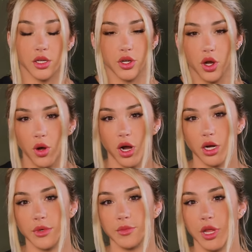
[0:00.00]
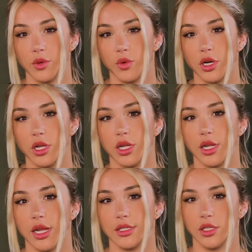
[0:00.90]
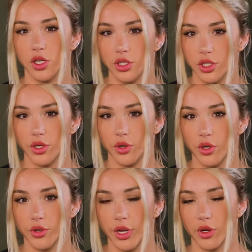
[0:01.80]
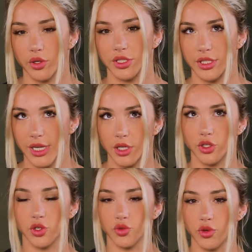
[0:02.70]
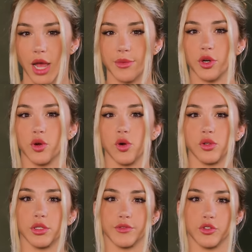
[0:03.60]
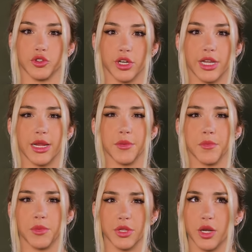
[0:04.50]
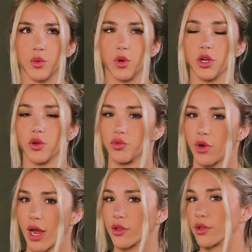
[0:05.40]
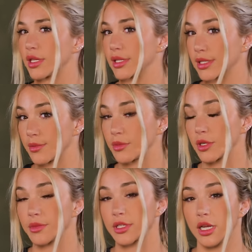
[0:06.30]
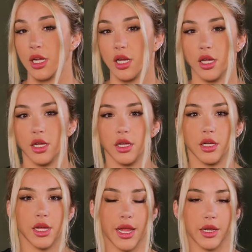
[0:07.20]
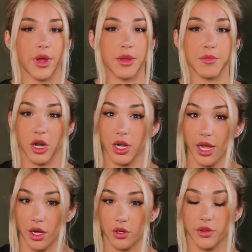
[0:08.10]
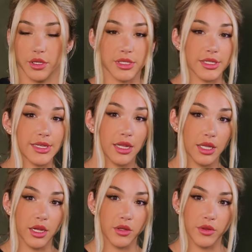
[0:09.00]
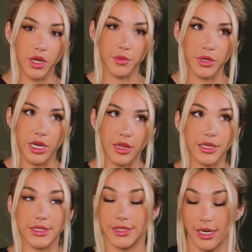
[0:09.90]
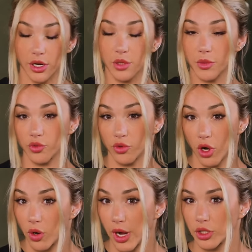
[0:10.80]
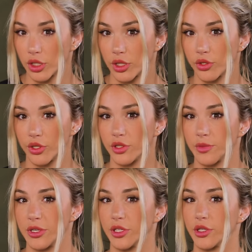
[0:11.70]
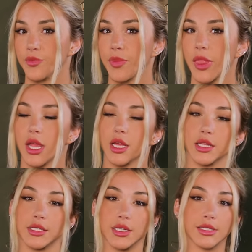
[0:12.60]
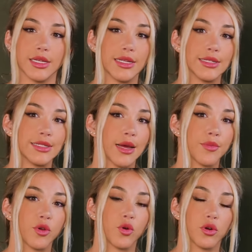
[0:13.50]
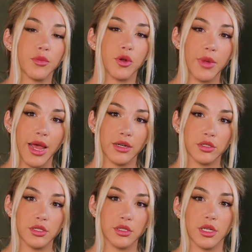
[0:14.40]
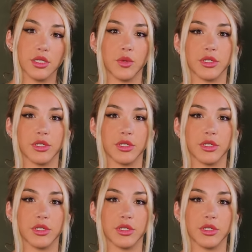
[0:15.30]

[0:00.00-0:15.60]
No harm in blood work as long as you don't go down a dangerous rabbit hole of treating blood work rather than symptoms. Anyway, Marek Health is a telehealth company that Derek Monroe actually introduced me to that does in depth hormone panels as